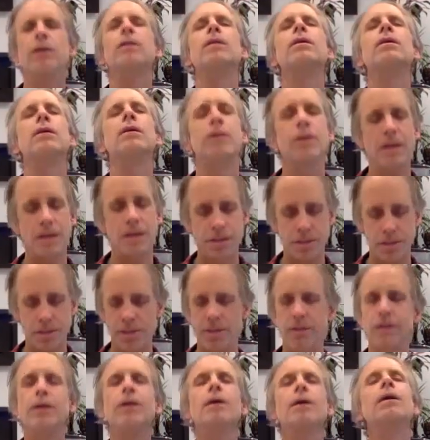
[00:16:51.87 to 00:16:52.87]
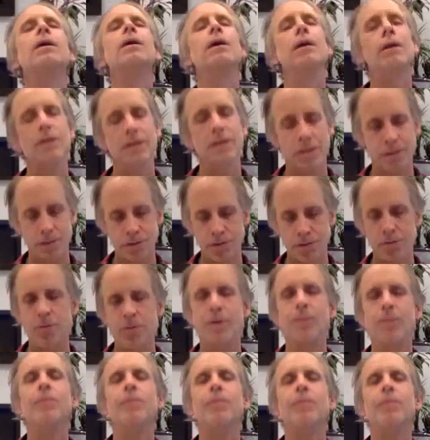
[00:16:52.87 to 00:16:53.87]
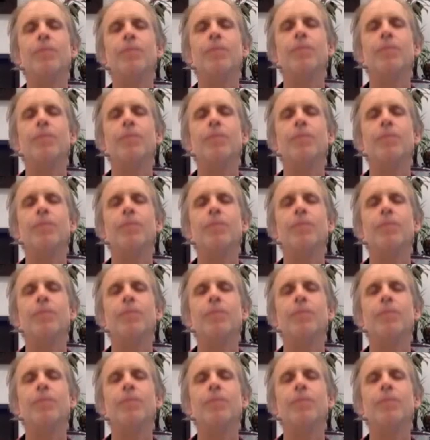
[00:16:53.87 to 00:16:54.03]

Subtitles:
a little crunching. It's normal.